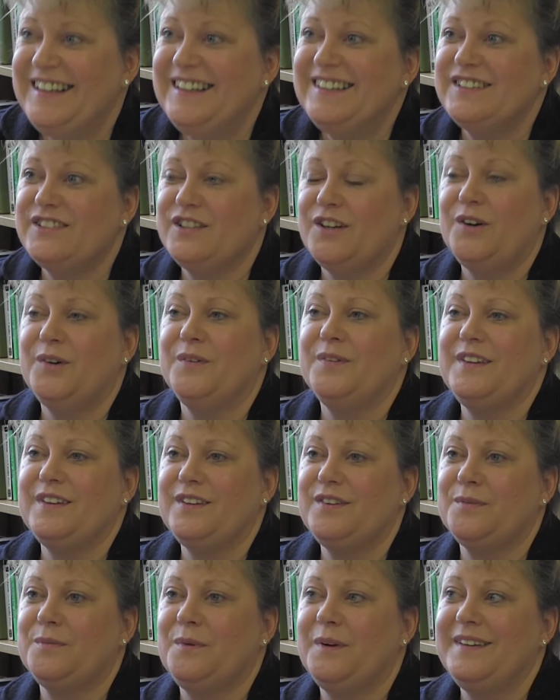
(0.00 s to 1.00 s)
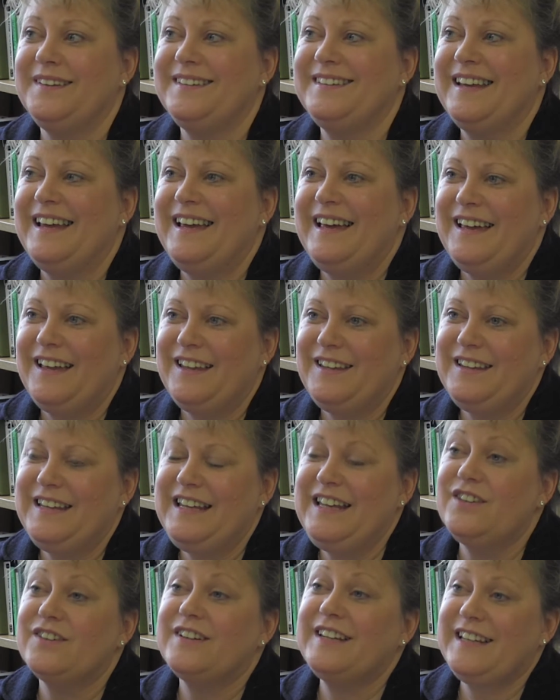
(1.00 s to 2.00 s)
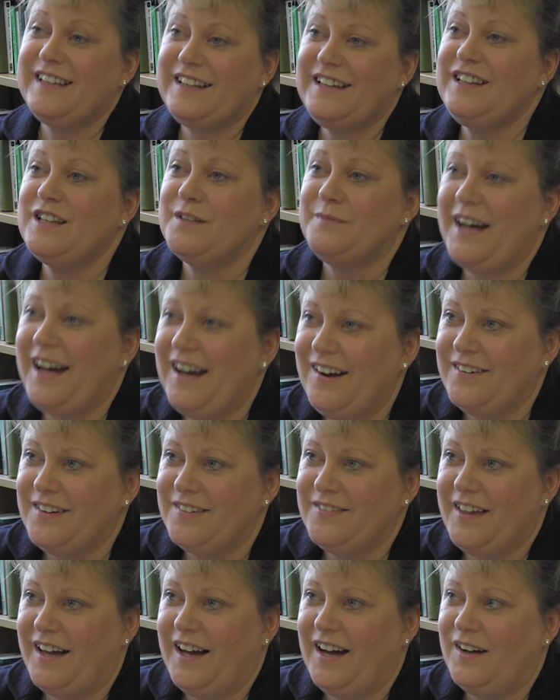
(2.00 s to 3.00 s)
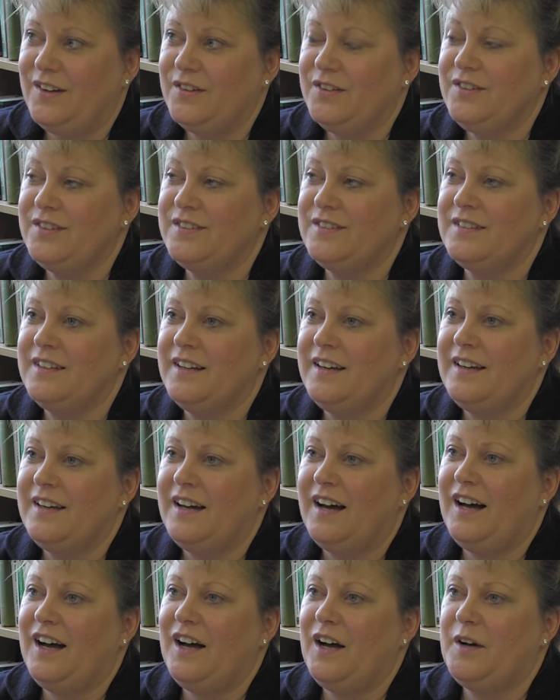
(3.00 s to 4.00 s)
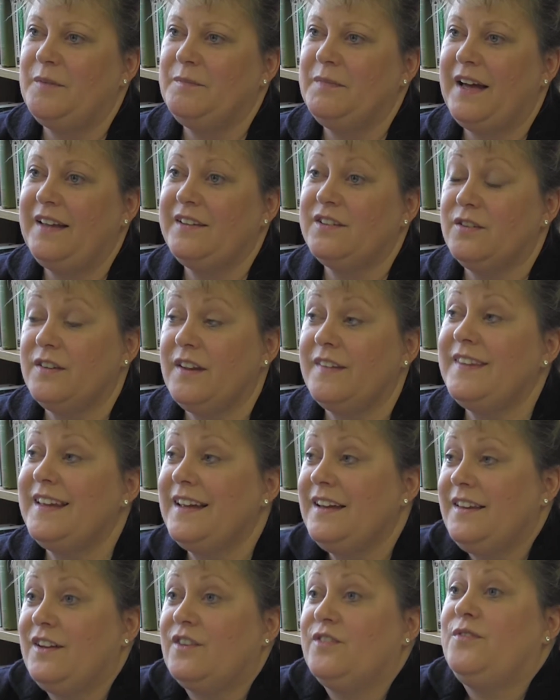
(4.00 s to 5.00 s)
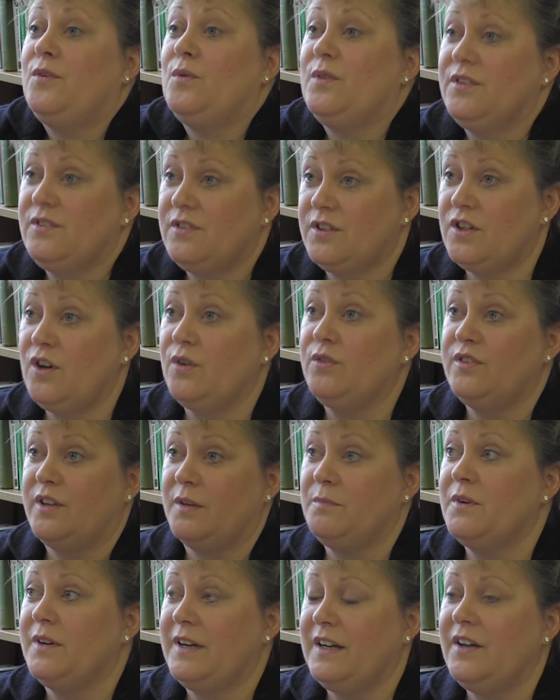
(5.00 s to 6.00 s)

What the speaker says: So this was either kicking them out of the house, and so that they're forced to go somewhere